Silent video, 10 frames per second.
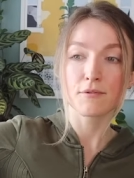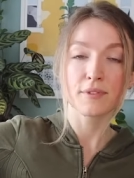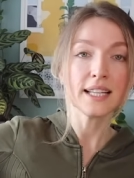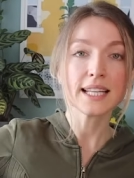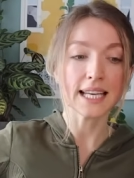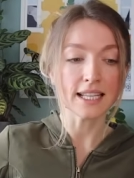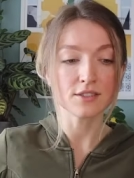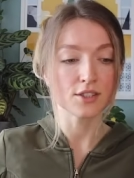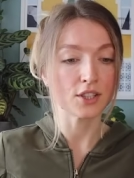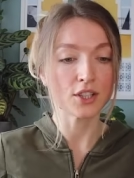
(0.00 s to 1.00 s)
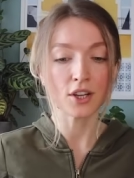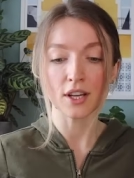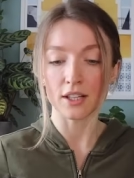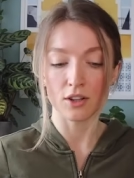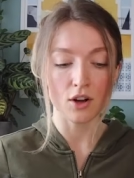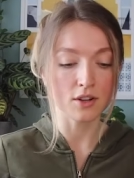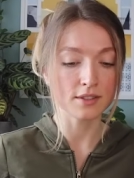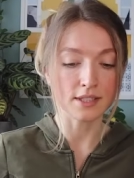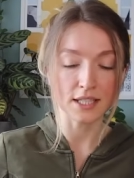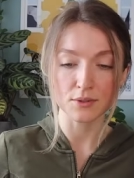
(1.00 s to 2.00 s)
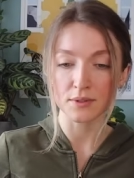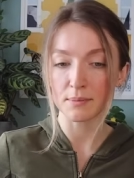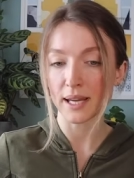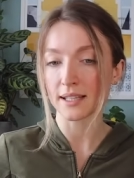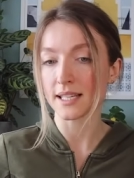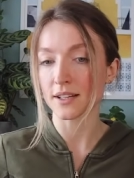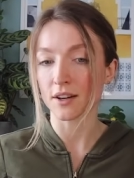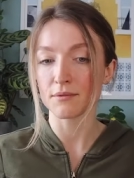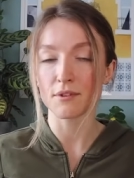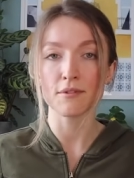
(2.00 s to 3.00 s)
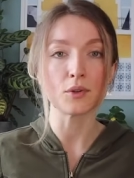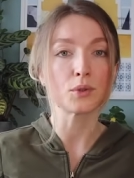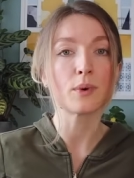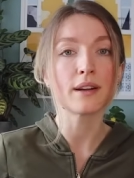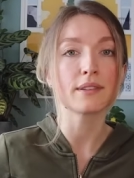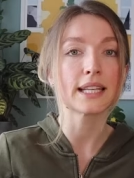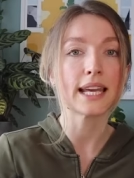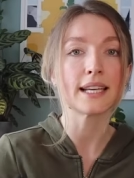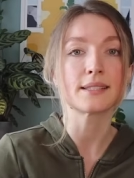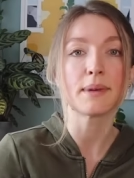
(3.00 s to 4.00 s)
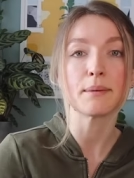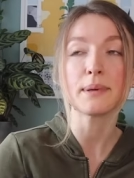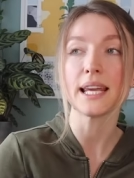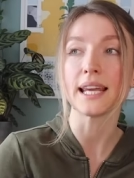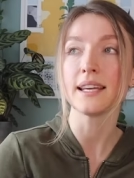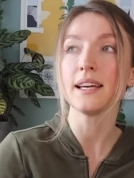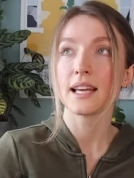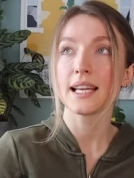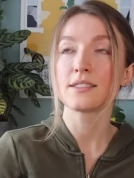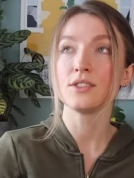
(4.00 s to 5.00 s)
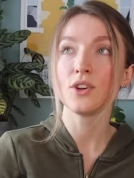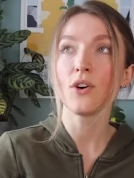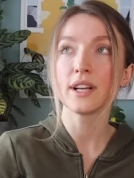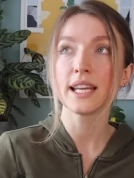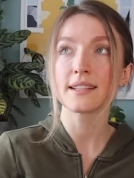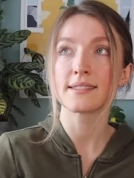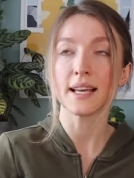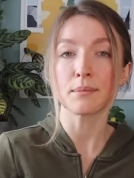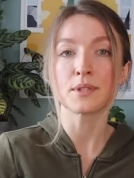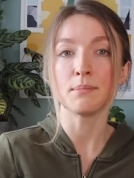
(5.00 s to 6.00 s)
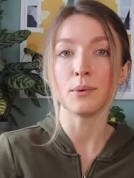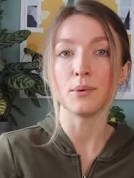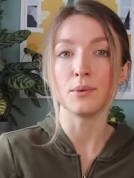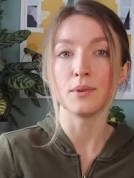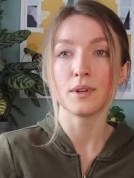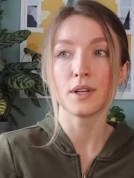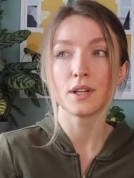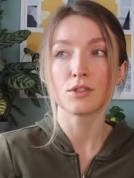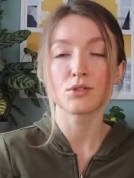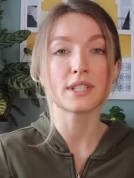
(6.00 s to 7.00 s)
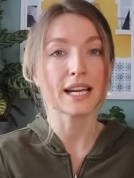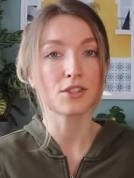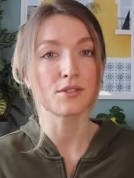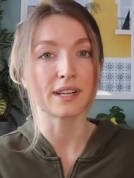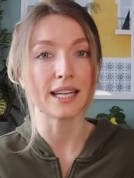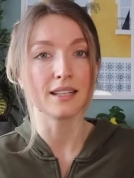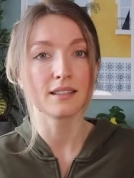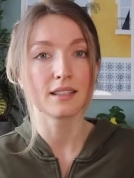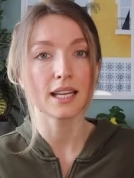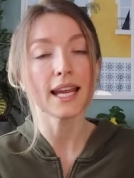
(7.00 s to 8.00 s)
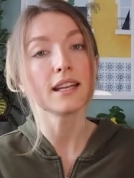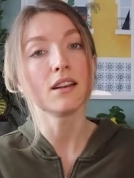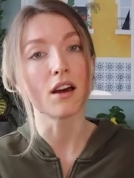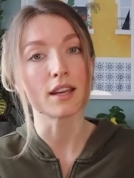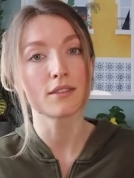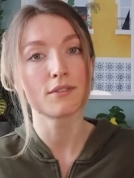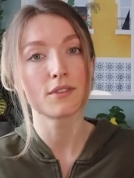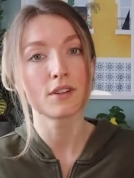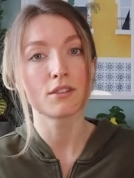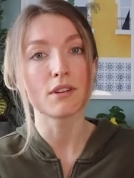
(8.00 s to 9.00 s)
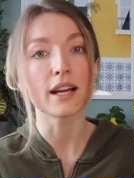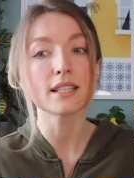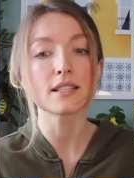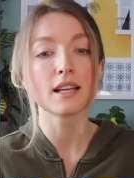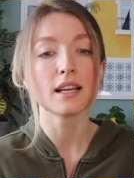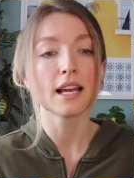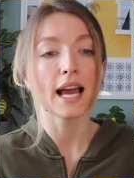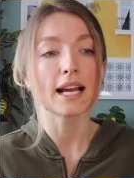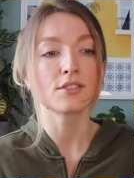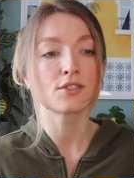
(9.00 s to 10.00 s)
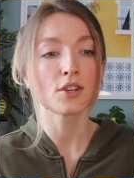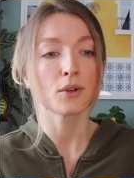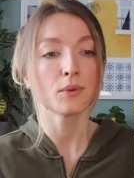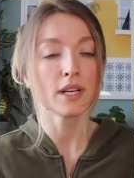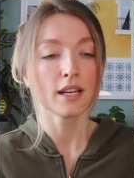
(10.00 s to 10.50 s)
Feeling insecure and lost, disrespected, unfulfilled, or whatever the case may be, is not an acceptable trajectory in life, right? And so